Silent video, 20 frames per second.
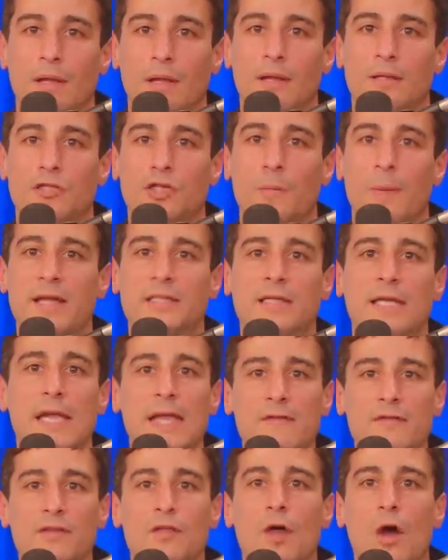So basically,
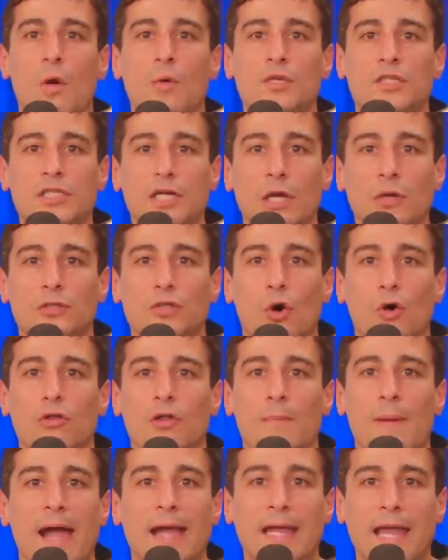even though Steele told
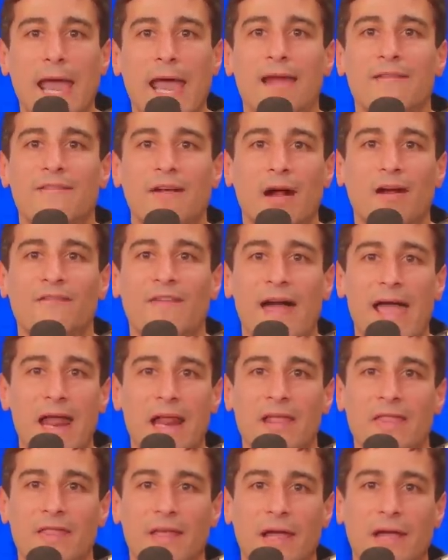them, I can't verify
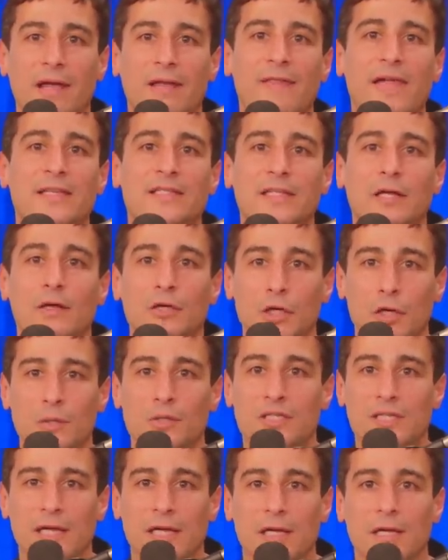anything, they still
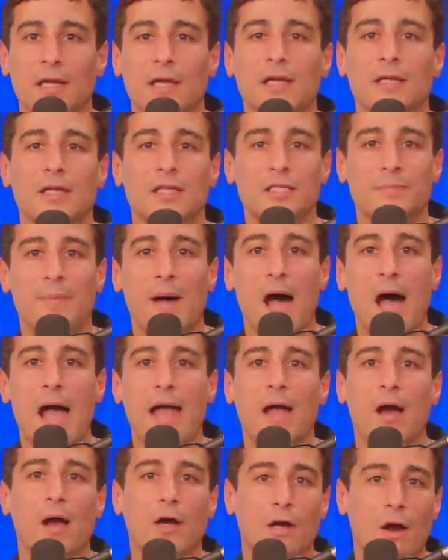used it to
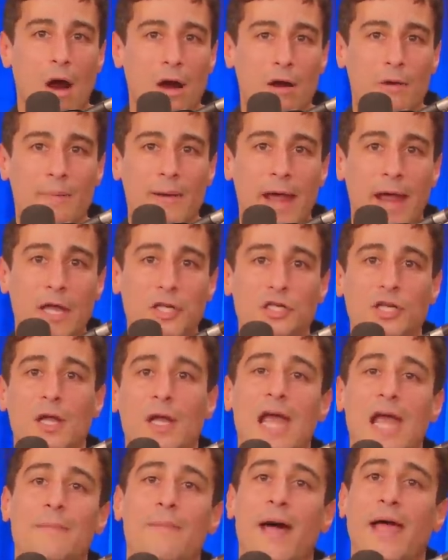spy on Carter Page and by